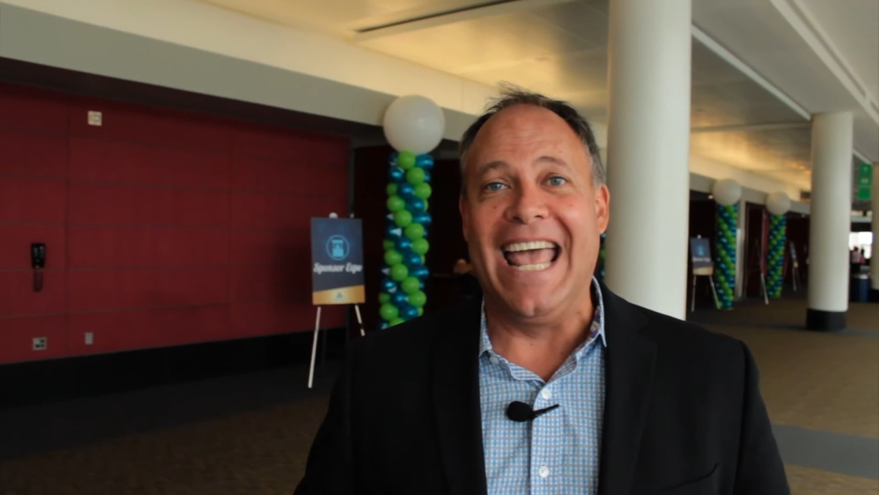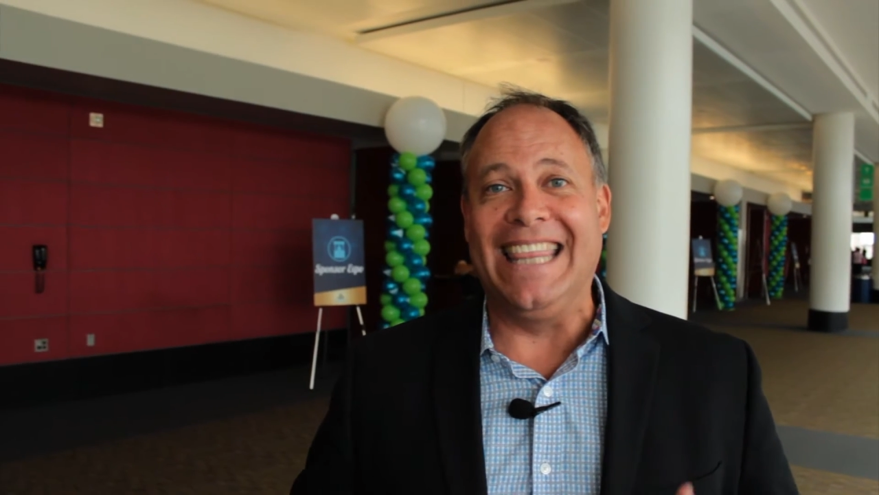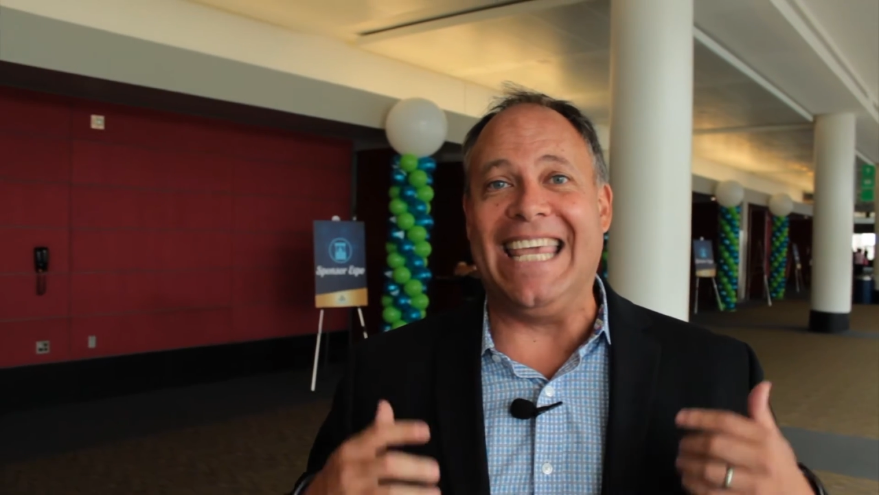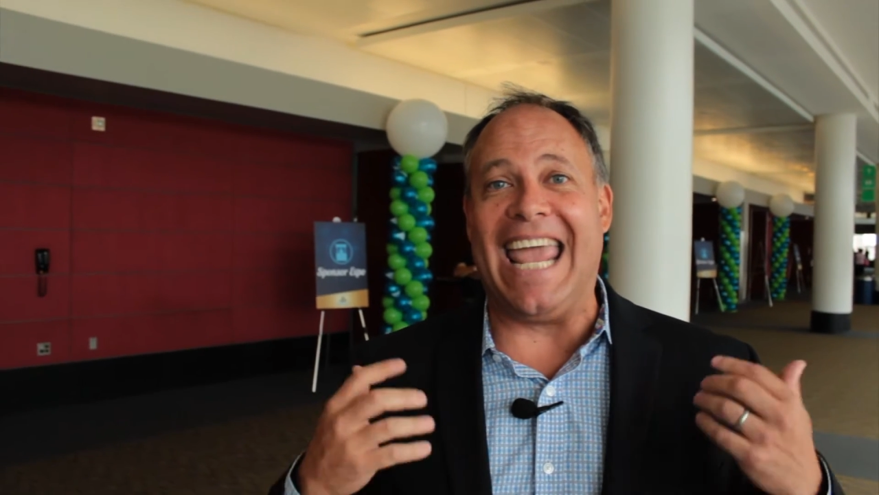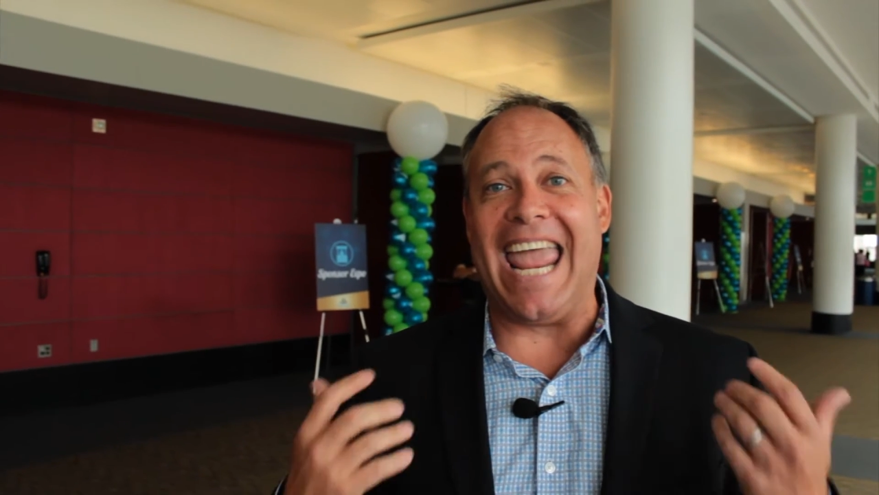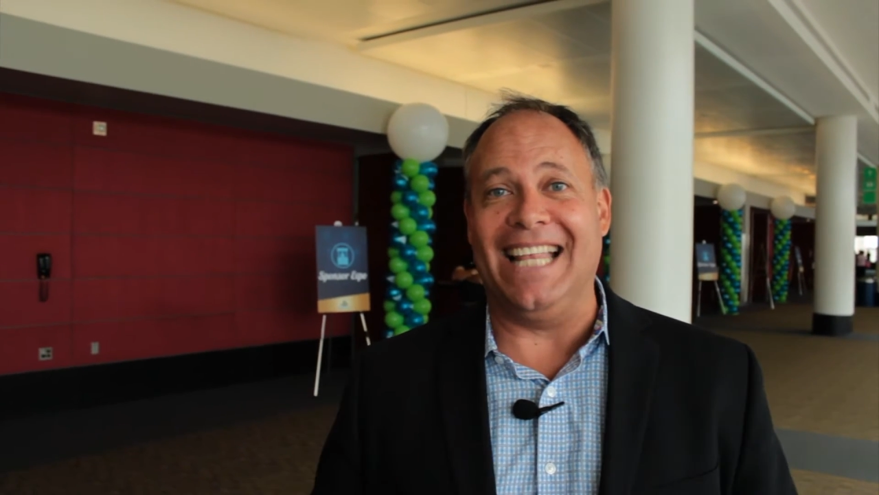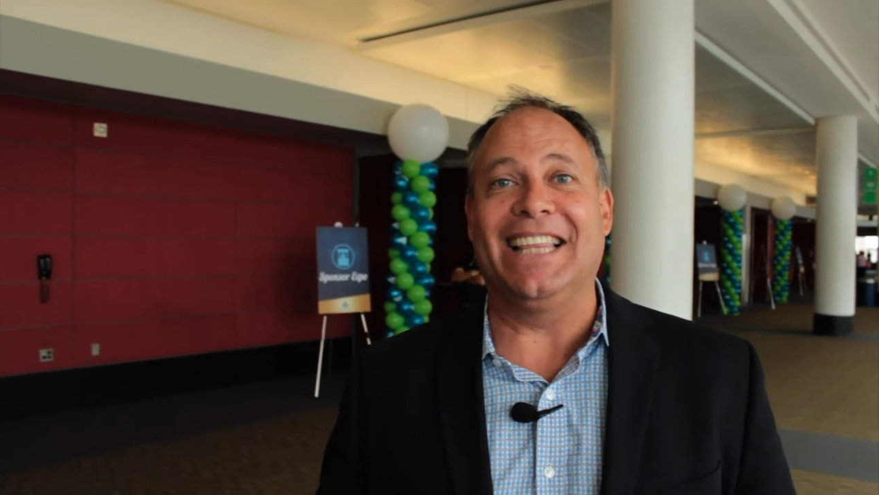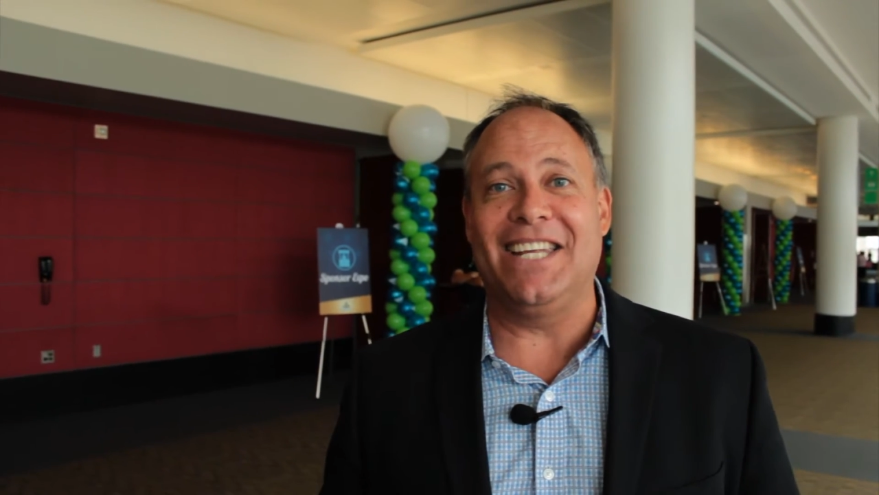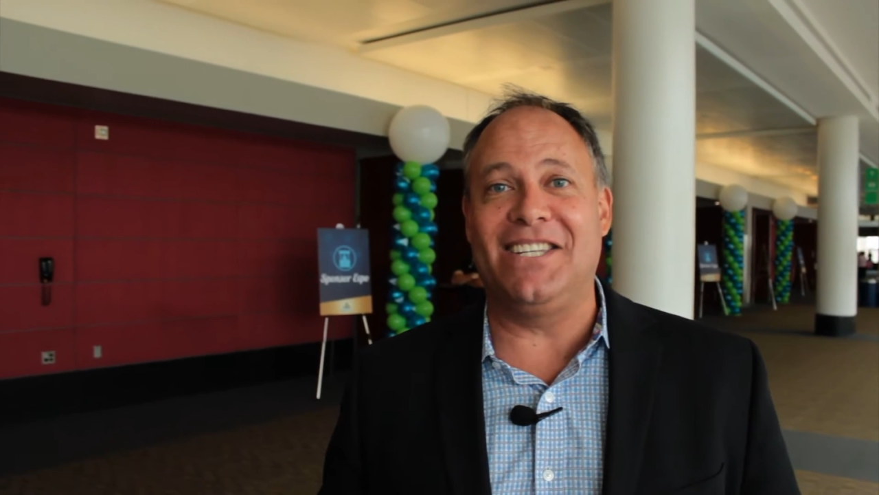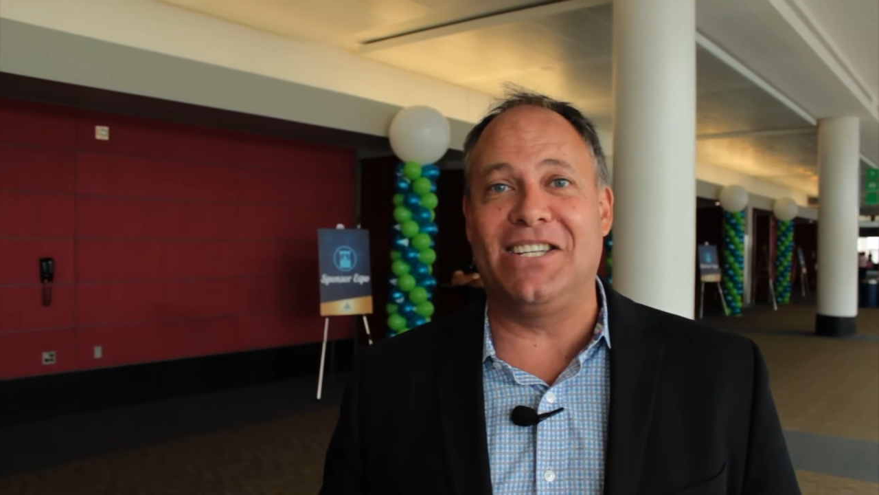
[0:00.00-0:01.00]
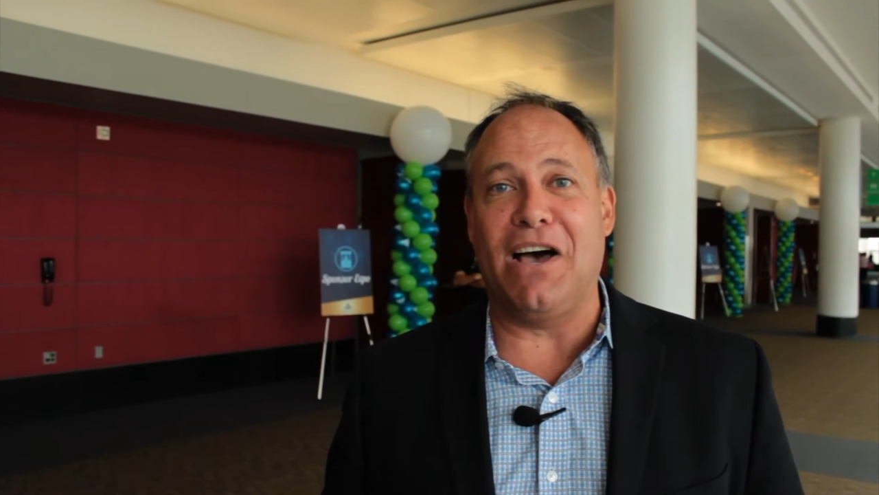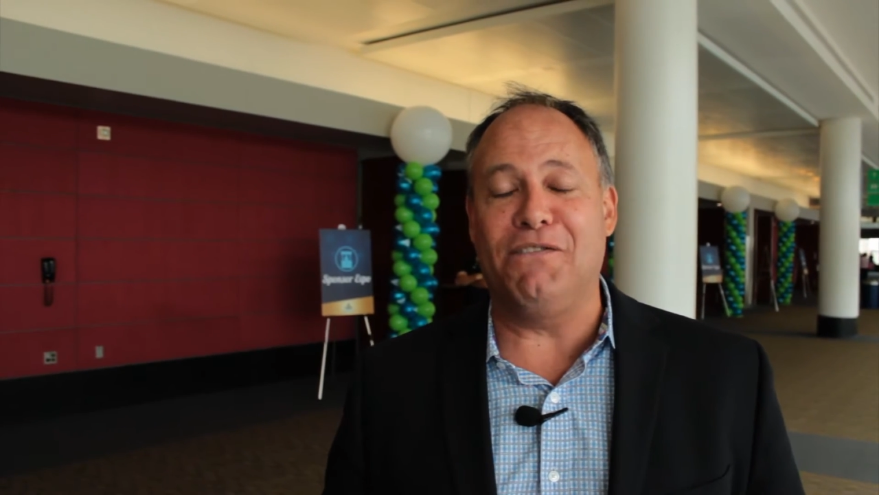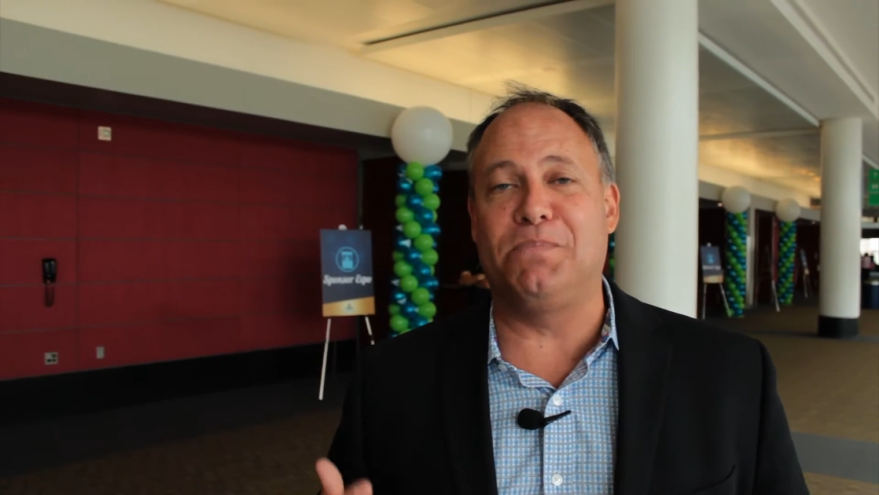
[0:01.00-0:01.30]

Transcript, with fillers: the A-list of